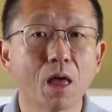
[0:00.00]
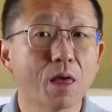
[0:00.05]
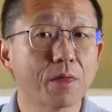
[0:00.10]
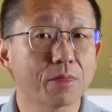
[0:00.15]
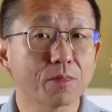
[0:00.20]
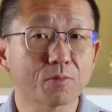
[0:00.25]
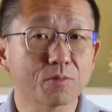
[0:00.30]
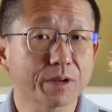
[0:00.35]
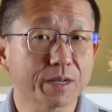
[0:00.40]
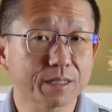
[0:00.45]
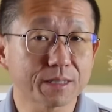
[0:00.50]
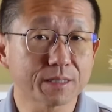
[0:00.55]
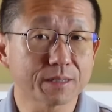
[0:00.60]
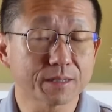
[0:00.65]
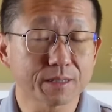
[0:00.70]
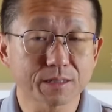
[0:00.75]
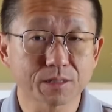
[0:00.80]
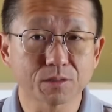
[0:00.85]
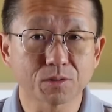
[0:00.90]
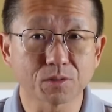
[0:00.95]
The reason
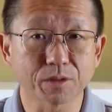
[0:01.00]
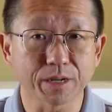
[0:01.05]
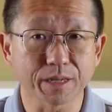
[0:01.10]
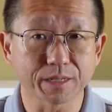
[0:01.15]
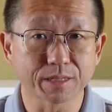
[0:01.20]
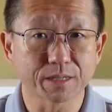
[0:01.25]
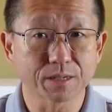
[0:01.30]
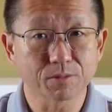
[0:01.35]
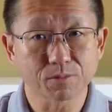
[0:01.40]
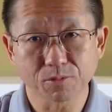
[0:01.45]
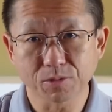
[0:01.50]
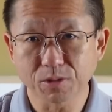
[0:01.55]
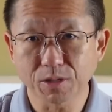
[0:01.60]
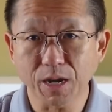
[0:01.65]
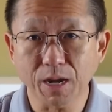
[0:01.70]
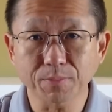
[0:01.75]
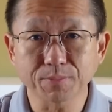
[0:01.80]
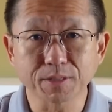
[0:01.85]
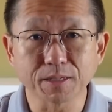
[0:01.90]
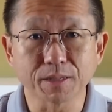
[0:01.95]
is noise.
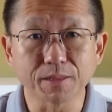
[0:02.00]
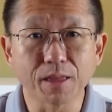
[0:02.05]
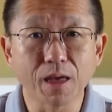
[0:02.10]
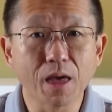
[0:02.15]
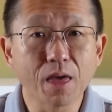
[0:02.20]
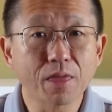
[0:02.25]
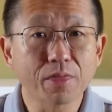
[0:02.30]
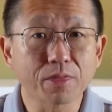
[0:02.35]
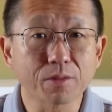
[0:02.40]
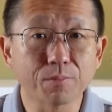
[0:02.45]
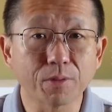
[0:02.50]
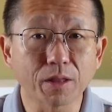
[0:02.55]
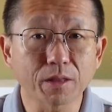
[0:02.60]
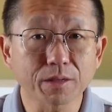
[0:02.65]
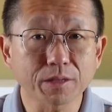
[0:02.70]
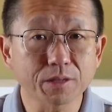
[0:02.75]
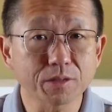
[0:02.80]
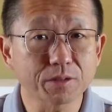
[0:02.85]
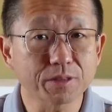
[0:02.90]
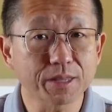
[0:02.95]
Rhodopsin, the
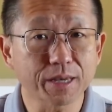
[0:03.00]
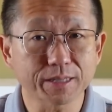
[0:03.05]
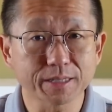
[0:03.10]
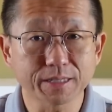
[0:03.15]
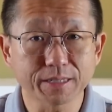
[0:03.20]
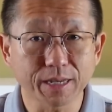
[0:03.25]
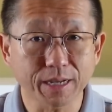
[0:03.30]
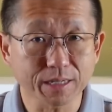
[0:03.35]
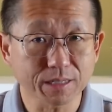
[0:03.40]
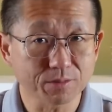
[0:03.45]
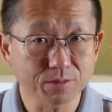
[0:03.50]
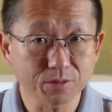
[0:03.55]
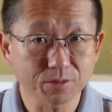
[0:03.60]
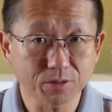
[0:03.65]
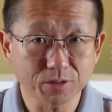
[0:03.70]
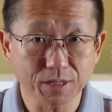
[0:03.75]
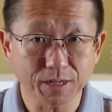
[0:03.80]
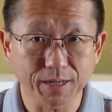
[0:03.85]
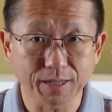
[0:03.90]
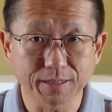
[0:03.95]
molecule that detects
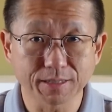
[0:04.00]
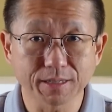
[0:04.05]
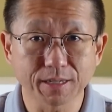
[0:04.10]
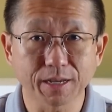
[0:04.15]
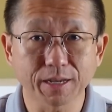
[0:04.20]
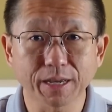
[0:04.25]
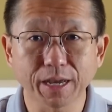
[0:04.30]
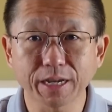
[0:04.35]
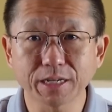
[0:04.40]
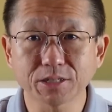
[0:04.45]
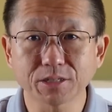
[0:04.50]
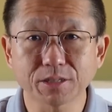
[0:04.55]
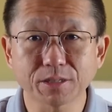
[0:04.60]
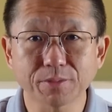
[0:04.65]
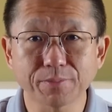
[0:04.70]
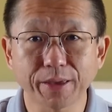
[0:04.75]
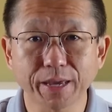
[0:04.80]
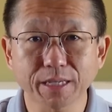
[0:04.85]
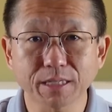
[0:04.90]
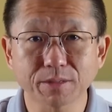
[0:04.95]
photons, occasionally
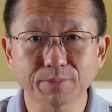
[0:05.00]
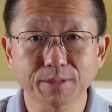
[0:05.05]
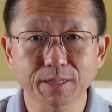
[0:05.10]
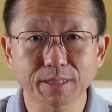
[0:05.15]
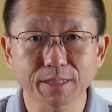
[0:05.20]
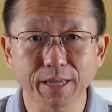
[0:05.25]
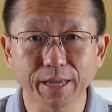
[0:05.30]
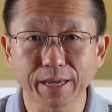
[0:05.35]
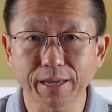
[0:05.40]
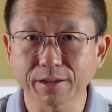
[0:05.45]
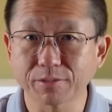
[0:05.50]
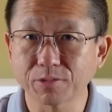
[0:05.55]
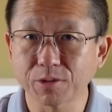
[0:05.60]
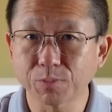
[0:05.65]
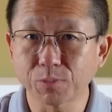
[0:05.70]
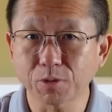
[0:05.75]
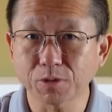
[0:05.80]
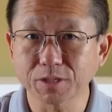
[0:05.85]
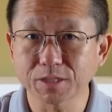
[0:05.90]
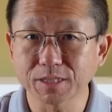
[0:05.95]
makes a mistake and
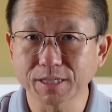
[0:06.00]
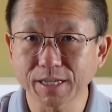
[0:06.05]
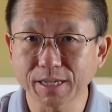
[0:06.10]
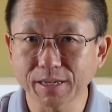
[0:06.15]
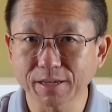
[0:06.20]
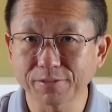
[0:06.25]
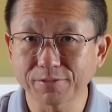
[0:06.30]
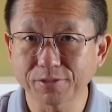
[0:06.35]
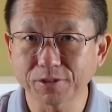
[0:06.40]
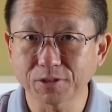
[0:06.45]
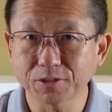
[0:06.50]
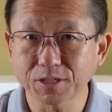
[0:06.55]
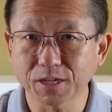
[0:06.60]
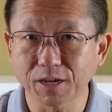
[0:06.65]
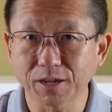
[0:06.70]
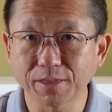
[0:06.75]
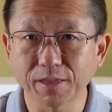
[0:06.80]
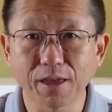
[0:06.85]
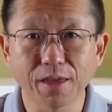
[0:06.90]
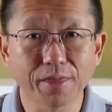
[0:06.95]
reports seeing a
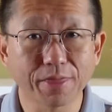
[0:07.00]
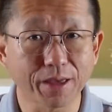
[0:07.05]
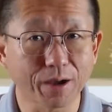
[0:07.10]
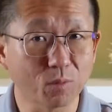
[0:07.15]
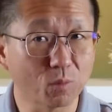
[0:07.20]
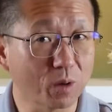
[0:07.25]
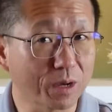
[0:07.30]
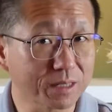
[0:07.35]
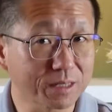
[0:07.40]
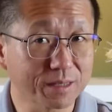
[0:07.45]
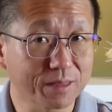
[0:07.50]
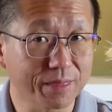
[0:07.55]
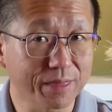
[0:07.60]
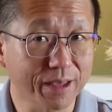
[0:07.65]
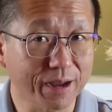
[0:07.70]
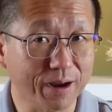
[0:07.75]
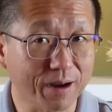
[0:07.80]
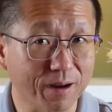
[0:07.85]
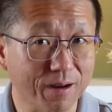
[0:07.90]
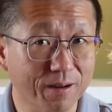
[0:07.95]
photon that wasn't
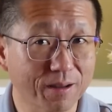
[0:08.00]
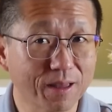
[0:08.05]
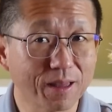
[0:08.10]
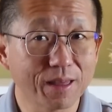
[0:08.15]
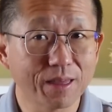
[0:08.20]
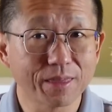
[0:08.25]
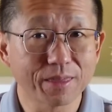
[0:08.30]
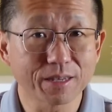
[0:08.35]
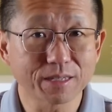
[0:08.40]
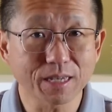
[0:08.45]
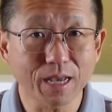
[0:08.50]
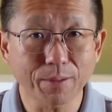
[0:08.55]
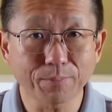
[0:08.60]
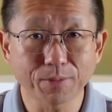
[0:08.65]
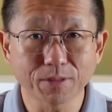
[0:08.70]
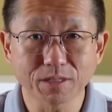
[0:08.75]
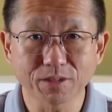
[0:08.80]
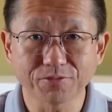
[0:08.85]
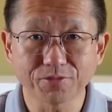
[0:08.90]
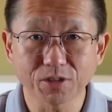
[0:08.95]
there. This
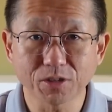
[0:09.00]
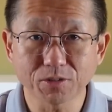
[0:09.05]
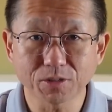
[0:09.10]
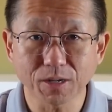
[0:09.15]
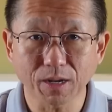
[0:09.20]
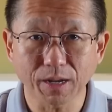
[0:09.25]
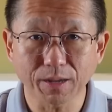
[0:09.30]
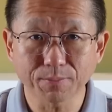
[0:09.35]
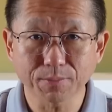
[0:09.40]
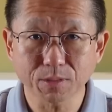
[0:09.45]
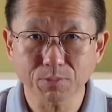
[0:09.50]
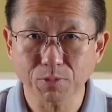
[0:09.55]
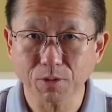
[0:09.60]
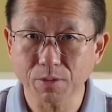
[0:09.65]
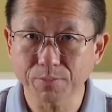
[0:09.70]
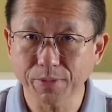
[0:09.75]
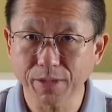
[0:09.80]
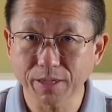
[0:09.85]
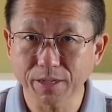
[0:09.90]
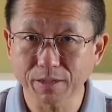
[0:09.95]
happens a few times
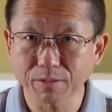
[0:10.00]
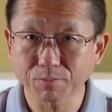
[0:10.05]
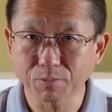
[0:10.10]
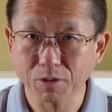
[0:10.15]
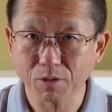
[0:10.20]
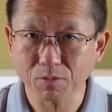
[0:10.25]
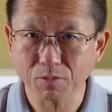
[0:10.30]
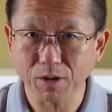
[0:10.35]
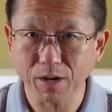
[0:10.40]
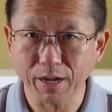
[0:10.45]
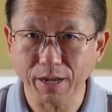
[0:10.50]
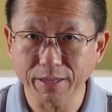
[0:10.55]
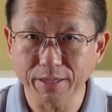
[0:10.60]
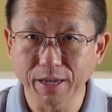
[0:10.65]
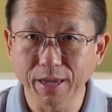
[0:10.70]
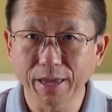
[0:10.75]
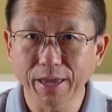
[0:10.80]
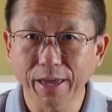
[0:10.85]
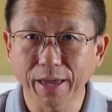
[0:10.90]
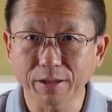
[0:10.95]
per minute per rod
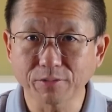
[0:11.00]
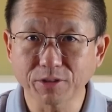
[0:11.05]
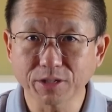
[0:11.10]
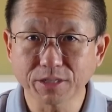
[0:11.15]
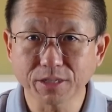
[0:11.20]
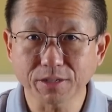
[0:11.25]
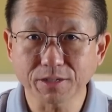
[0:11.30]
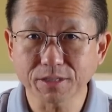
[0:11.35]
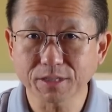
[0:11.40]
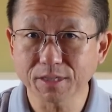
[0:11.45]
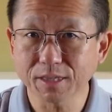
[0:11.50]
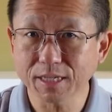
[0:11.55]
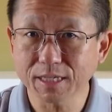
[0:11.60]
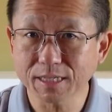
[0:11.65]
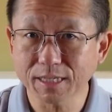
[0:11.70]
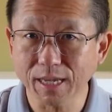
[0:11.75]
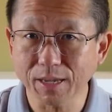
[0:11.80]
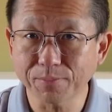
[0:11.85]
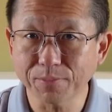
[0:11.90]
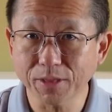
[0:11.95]
and results in the
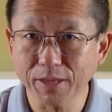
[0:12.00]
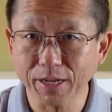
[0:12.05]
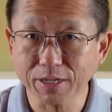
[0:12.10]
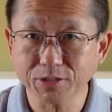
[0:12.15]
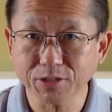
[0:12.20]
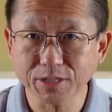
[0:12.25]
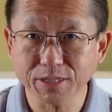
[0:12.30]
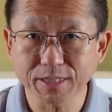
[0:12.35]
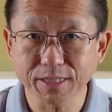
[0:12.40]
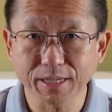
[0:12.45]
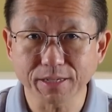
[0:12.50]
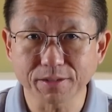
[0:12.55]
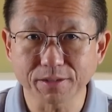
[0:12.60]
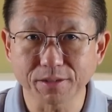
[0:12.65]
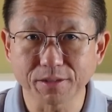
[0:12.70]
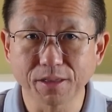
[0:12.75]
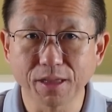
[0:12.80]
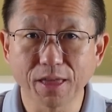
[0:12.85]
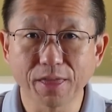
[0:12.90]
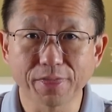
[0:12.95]
same electric
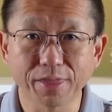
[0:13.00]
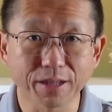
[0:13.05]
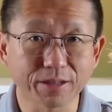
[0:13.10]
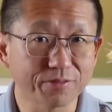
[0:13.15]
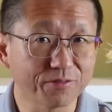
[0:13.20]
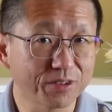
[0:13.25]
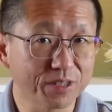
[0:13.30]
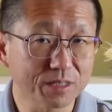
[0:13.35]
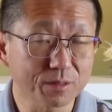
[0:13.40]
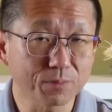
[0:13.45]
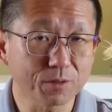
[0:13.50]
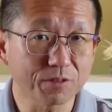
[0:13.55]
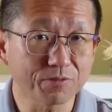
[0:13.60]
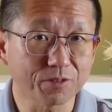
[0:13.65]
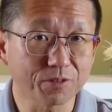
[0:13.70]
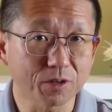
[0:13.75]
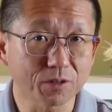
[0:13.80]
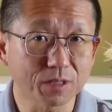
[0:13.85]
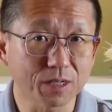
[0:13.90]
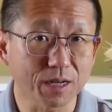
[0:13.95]
signal that a visible
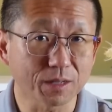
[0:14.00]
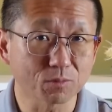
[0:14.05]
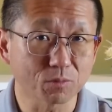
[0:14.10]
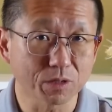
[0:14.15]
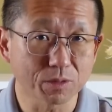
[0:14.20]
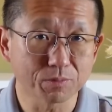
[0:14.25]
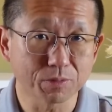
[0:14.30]
photon would